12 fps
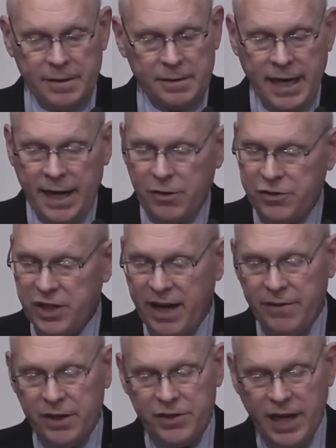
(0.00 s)
Daniel
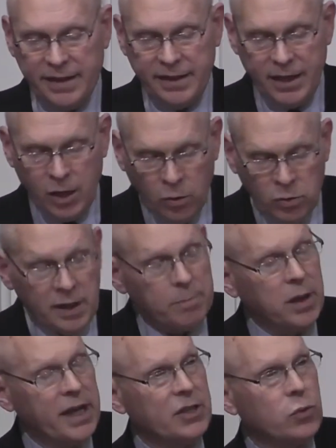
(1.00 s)
7 is not the only
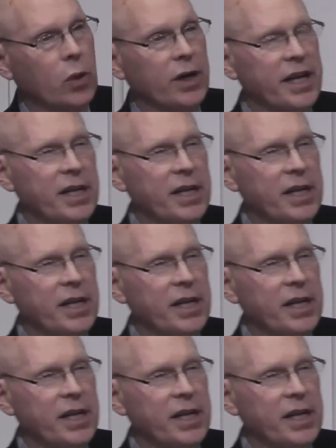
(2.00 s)
place where